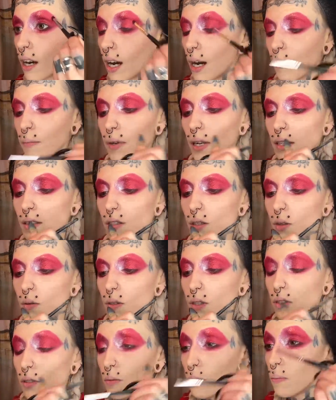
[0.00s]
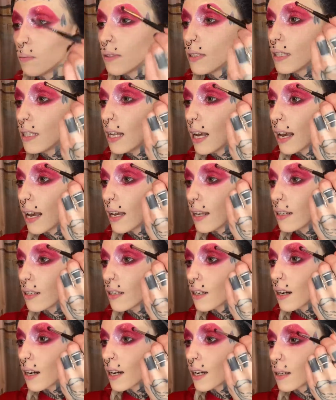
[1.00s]
I'm not going to
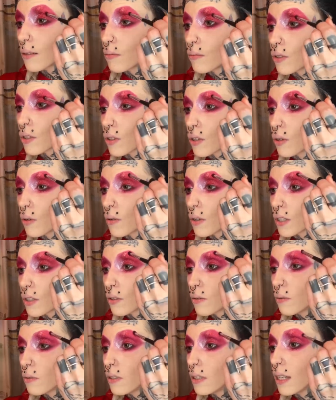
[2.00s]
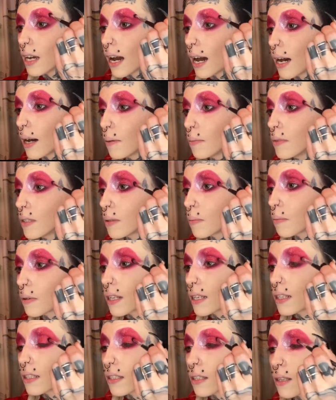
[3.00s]
blend, I am just going to dab to place